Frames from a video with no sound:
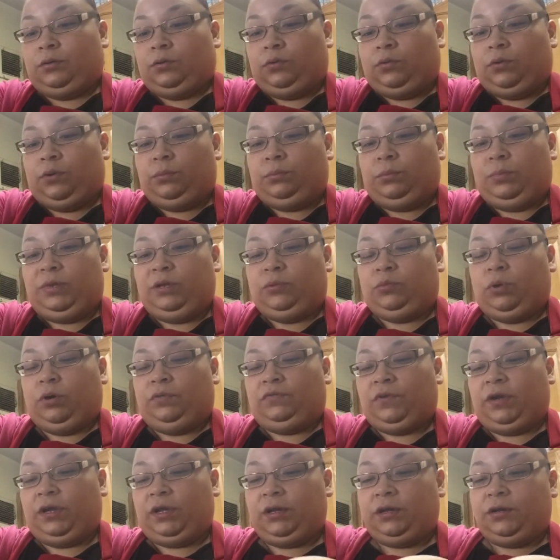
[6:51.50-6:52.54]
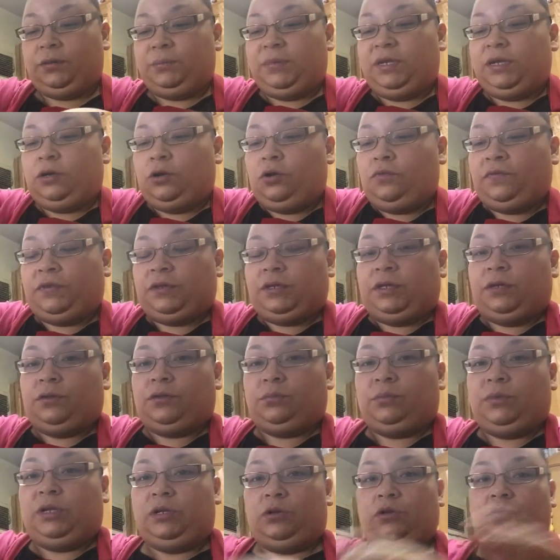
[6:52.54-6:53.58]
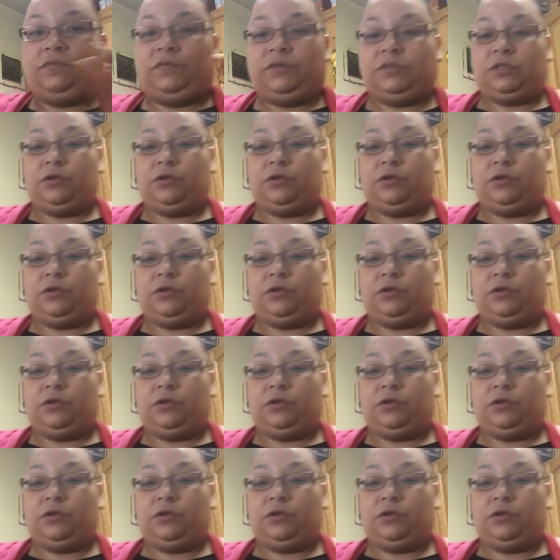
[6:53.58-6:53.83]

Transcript: one regular meatloaf, and the other meatloaf